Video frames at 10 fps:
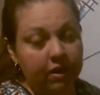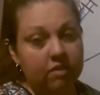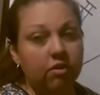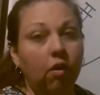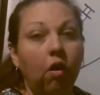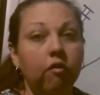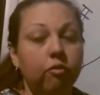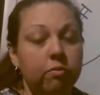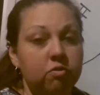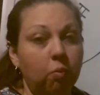gets a call
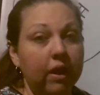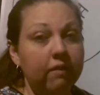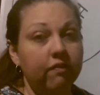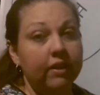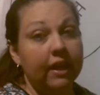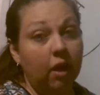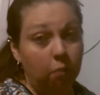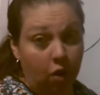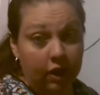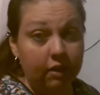from his wife and they
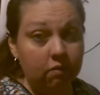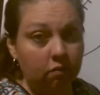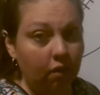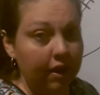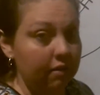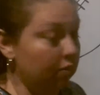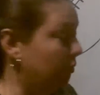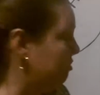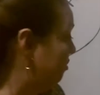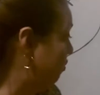come running, right? The
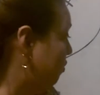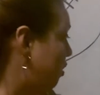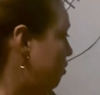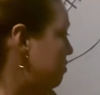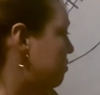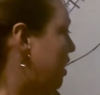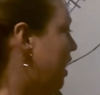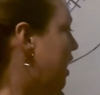ones that are close.